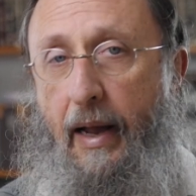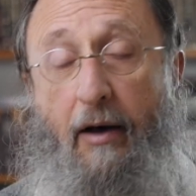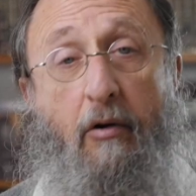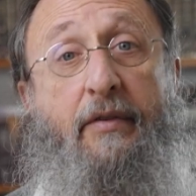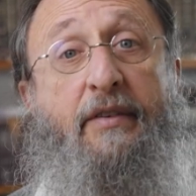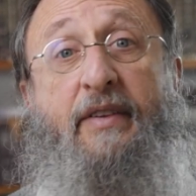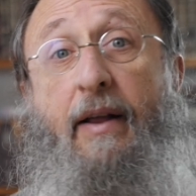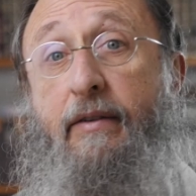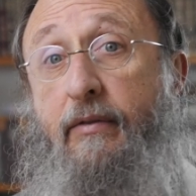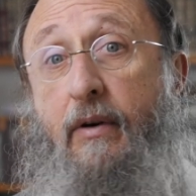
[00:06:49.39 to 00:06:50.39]
Out of the
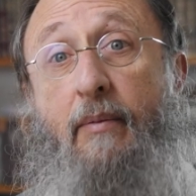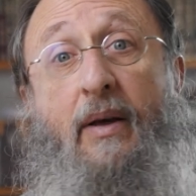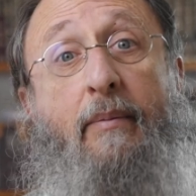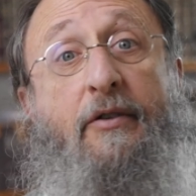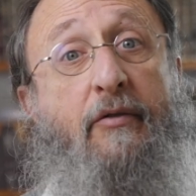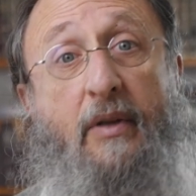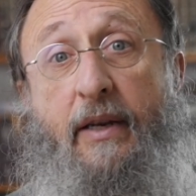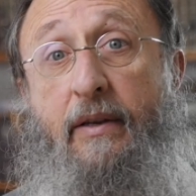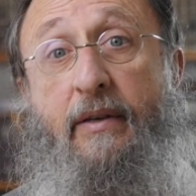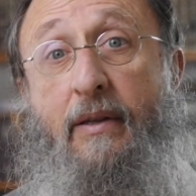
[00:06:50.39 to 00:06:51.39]
tens of commandments
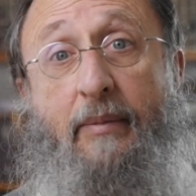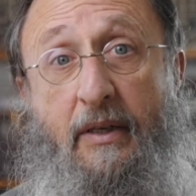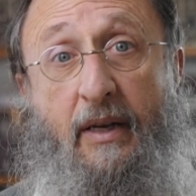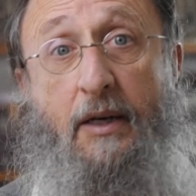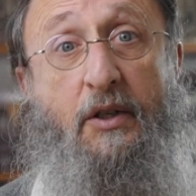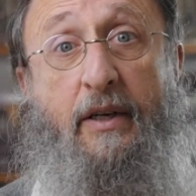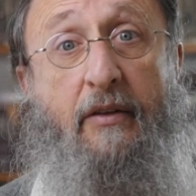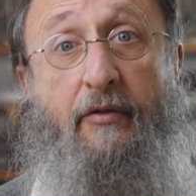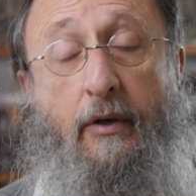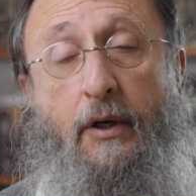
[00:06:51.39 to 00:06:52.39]
relating to the Magdash and
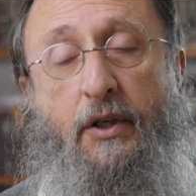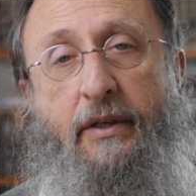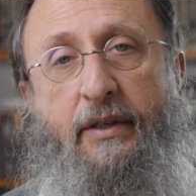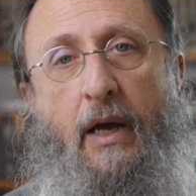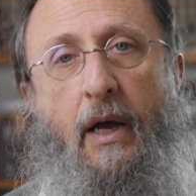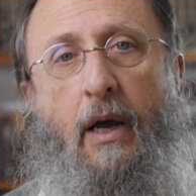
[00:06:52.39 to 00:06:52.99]
its furnishings,